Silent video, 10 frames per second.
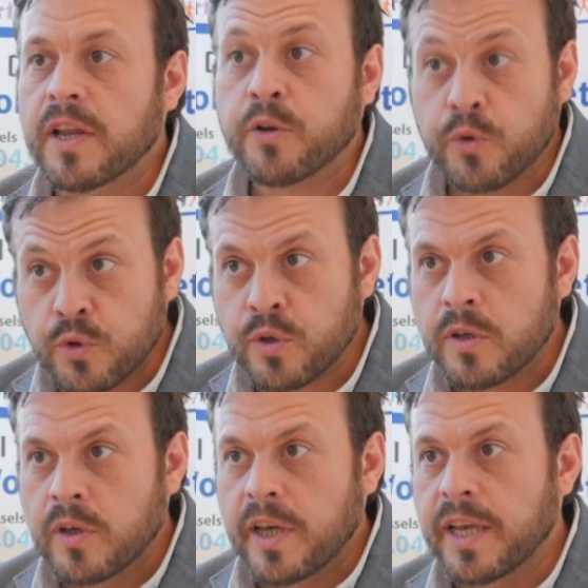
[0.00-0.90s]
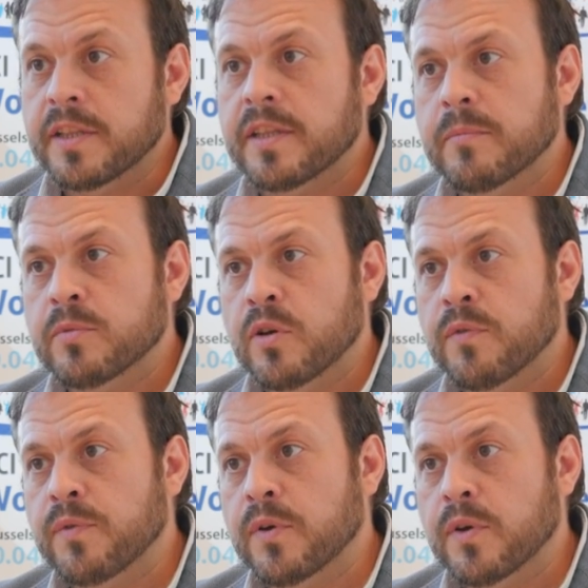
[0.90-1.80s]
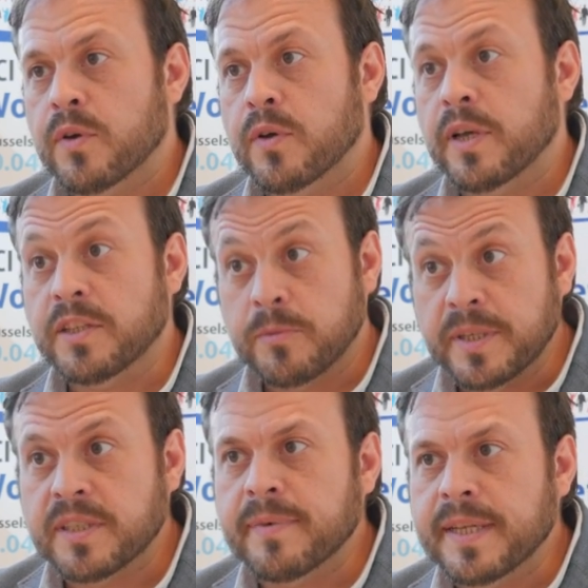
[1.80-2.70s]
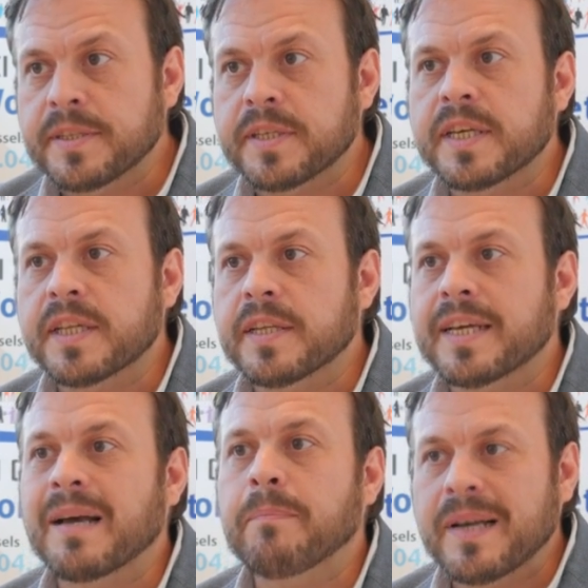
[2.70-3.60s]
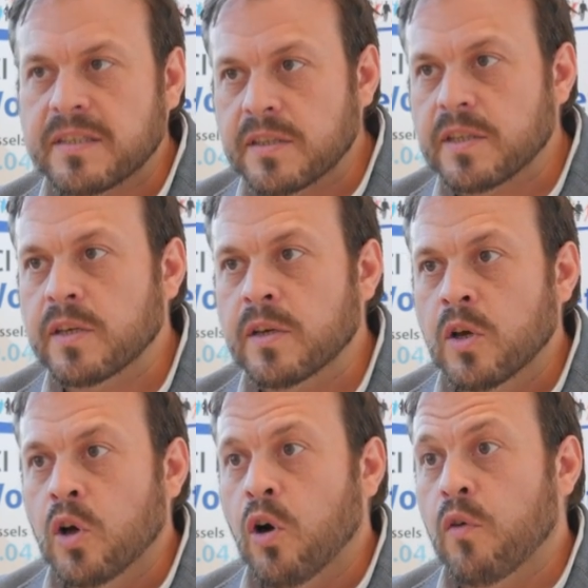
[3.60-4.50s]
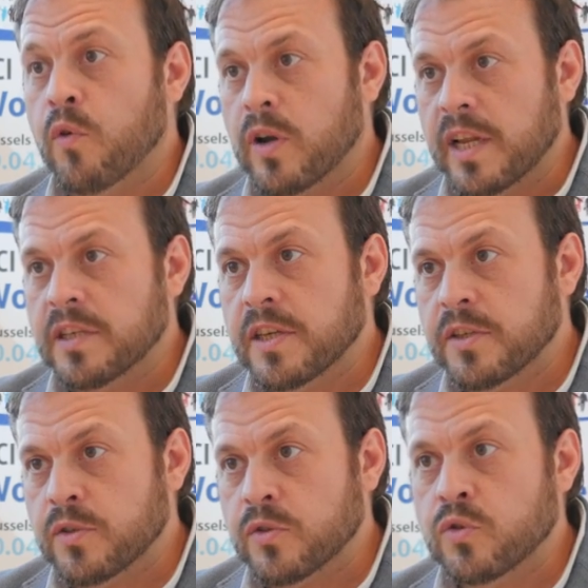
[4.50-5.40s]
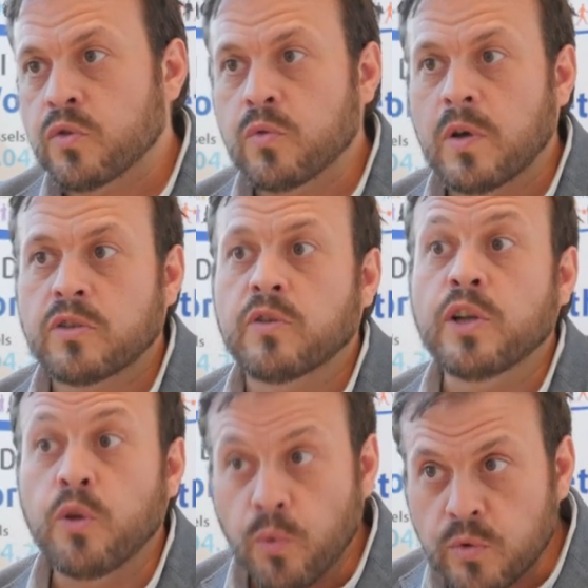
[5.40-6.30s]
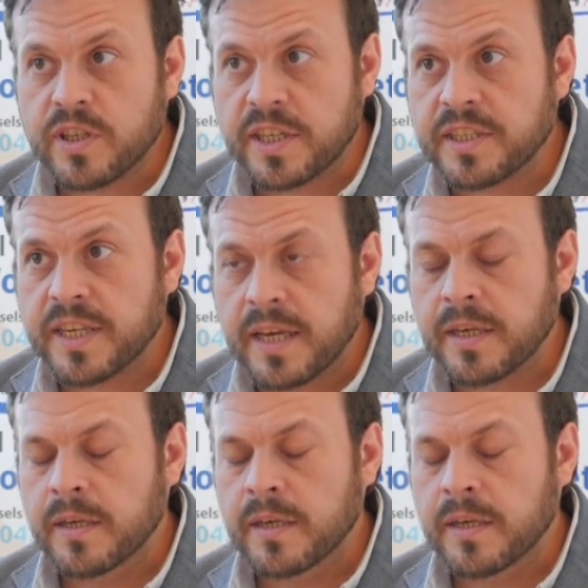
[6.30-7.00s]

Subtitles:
are good in terms of its visibility and the capacity of organizations to actually launch an ECI.